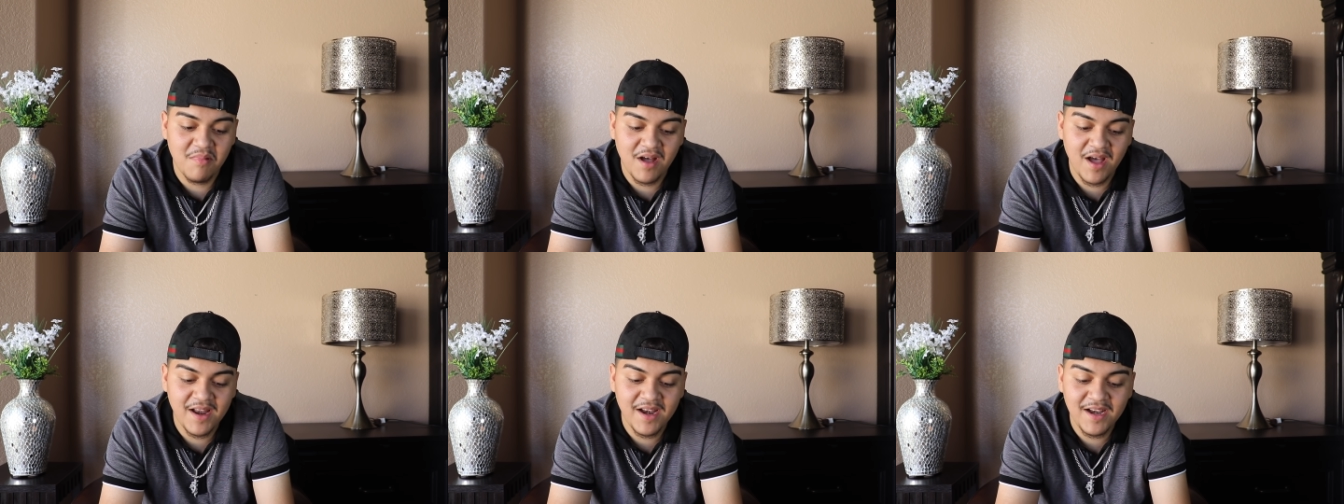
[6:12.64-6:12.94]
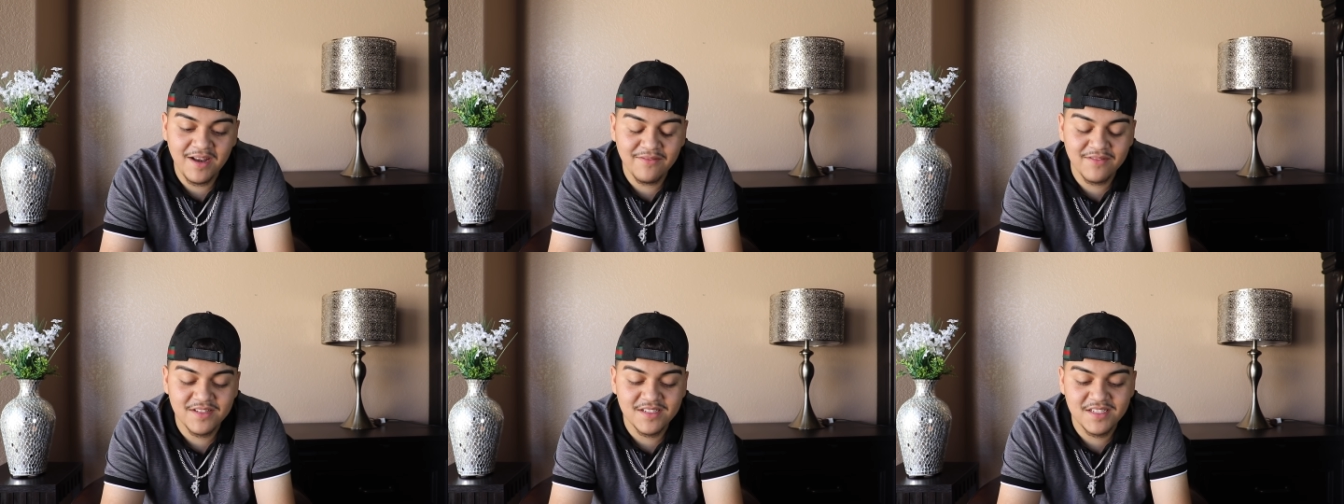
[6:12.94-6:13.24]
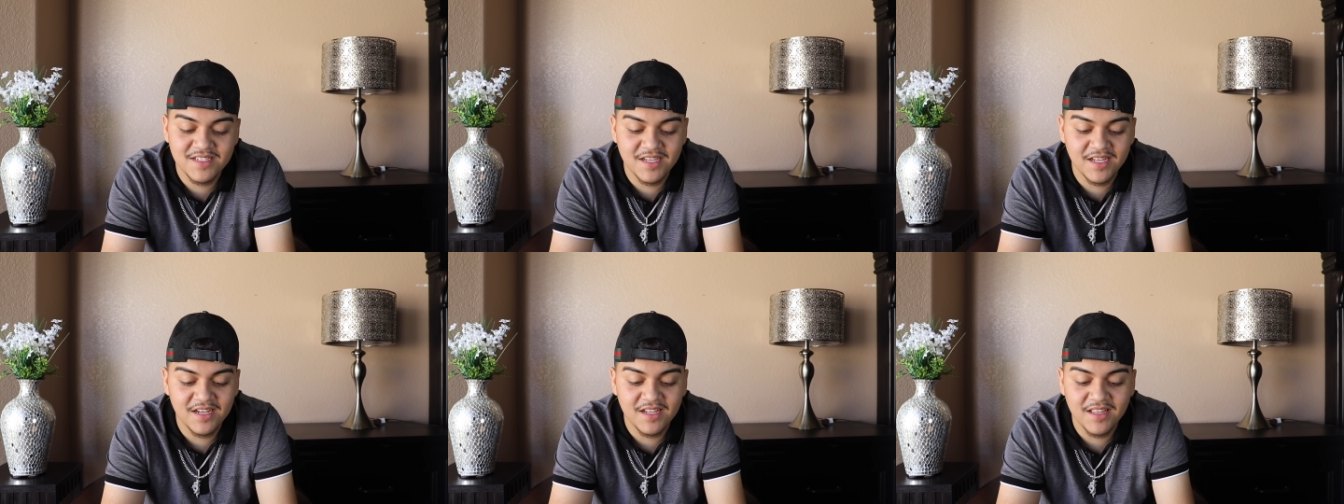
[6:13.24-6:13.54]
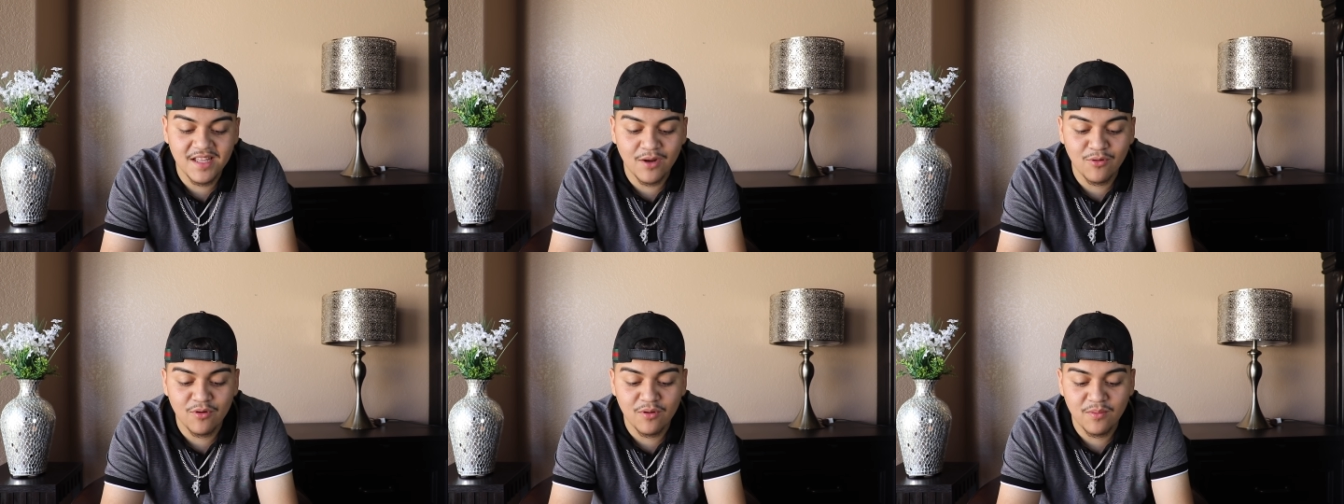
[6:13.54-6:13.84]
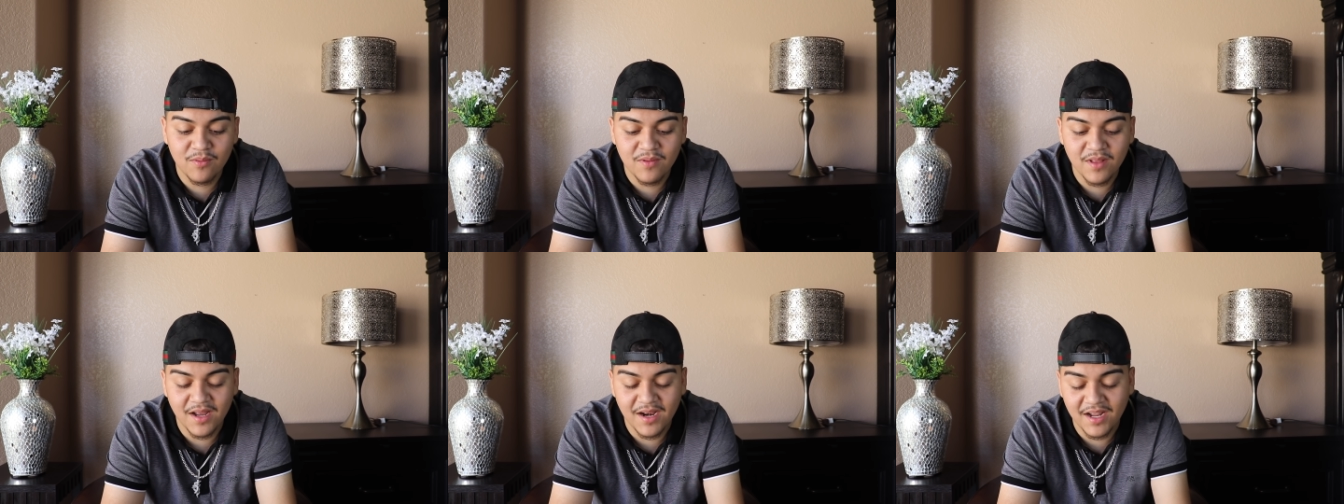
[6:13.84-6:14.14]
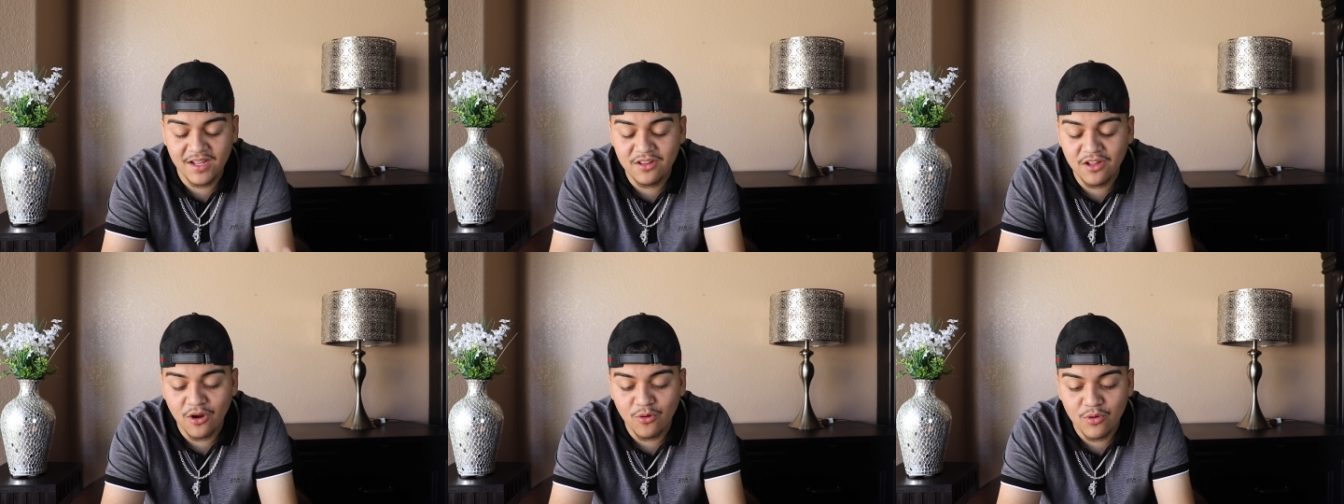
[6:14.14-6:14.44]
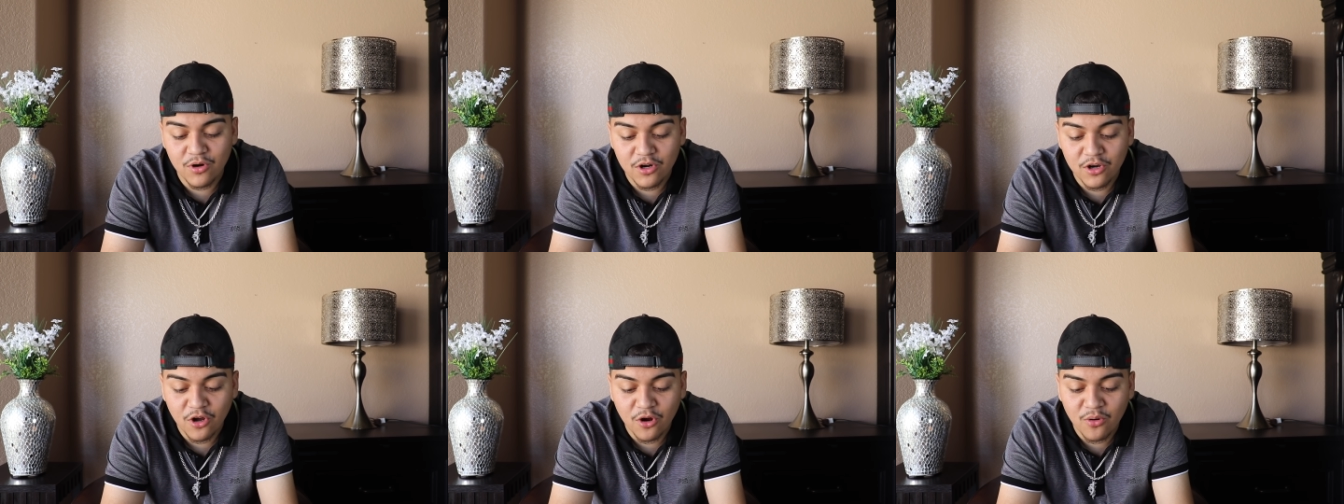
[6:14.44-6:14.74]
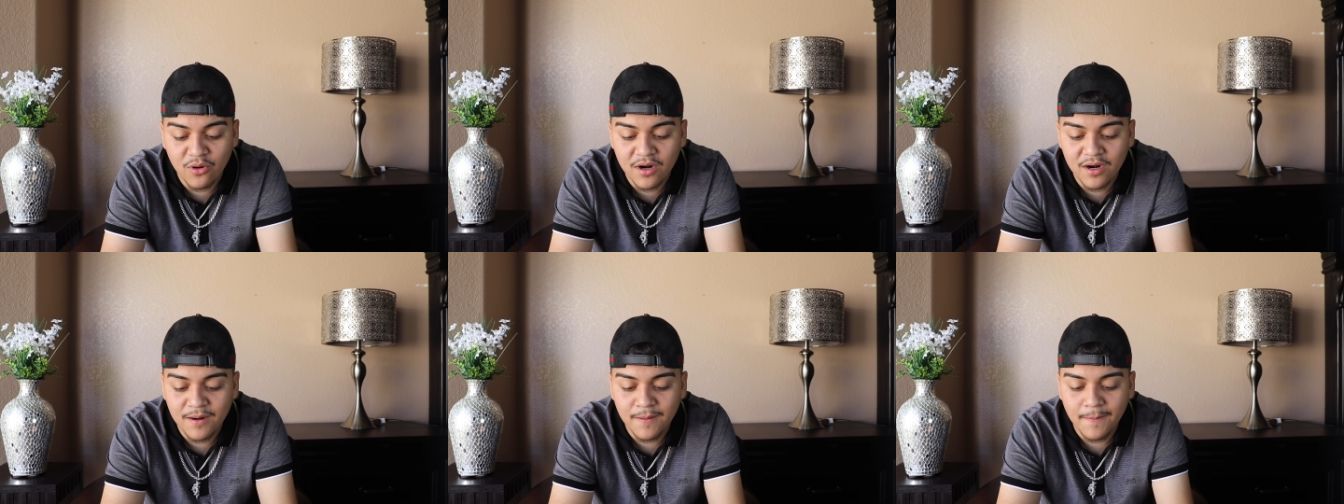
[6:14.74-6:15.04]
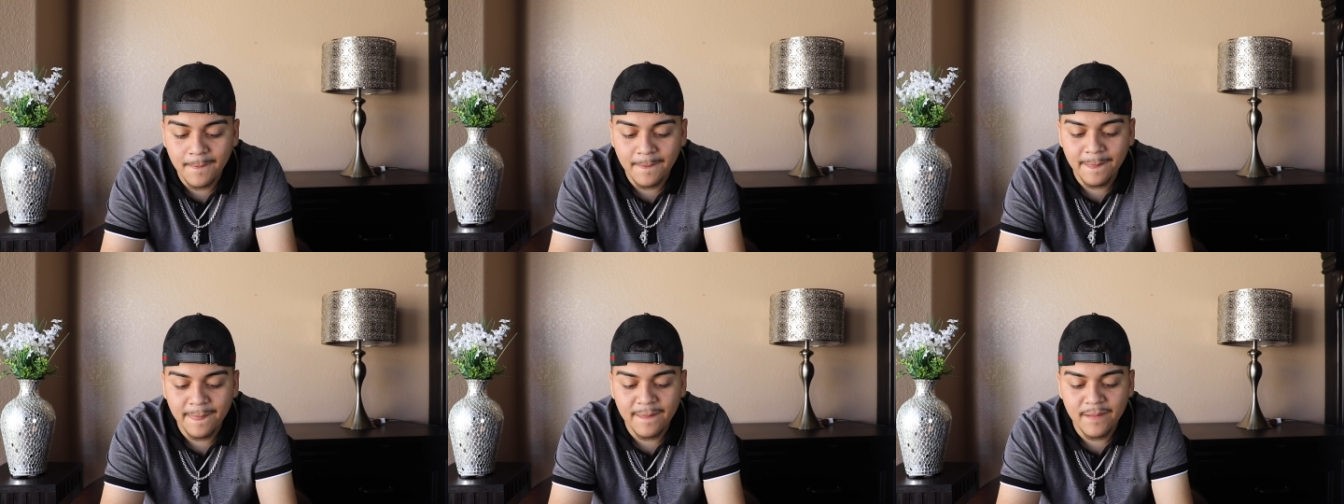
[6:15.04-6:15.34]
I didn't even see any that were, that I thought were lower.